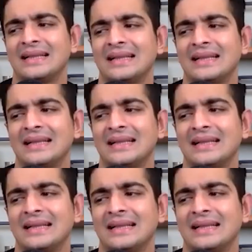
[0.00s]
The
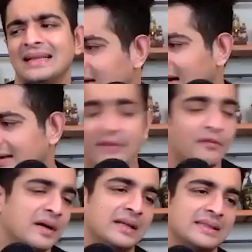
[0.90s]
second thing I'd
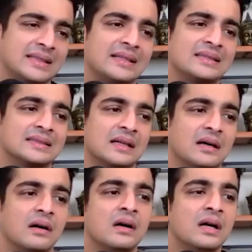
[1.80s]
definitely say is
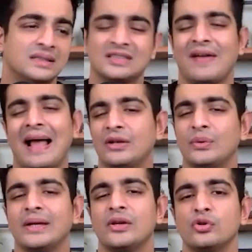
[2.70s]
uh, just
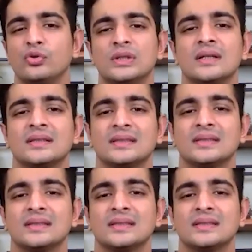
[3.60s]
valuing your users'
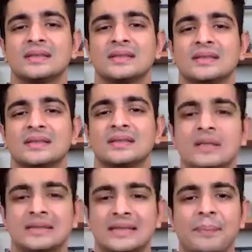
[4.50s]
time, your viewers' time.
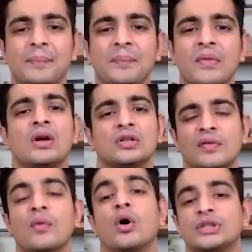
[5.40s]
So if they're
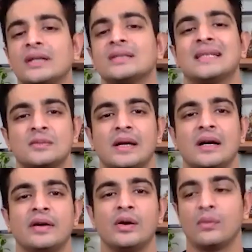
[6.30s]
watching a six minute video, I
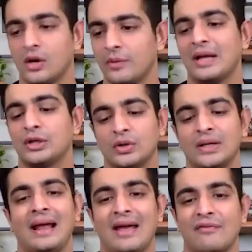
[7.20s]
want to make sure that
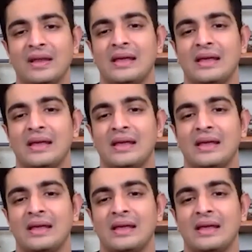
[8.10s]
every